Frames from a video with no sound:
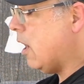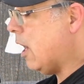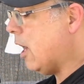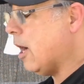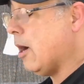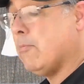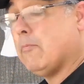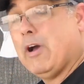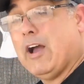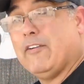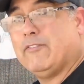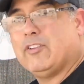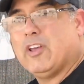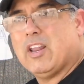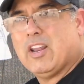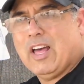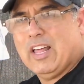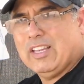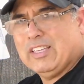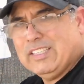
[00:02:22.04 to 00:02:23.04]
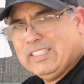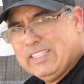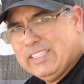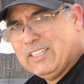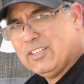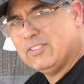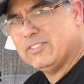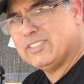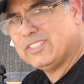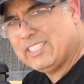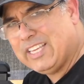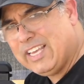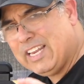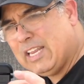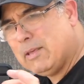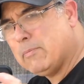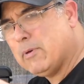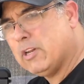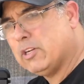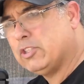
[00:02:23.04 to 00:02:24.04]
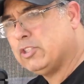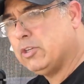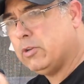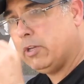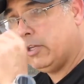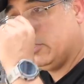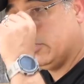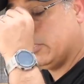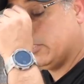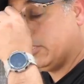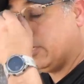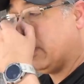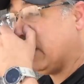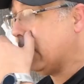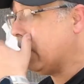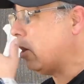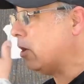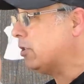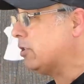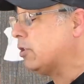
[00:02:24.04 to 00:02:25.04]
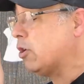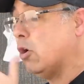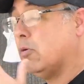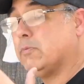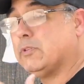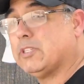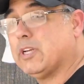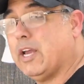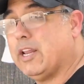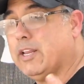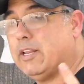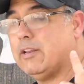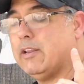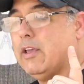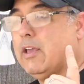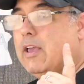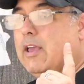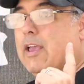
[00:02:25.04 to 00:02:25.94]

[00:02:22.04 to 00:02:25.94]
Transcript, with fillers: Um, I've done a little teeny bit of shooting just to get our scope sighted.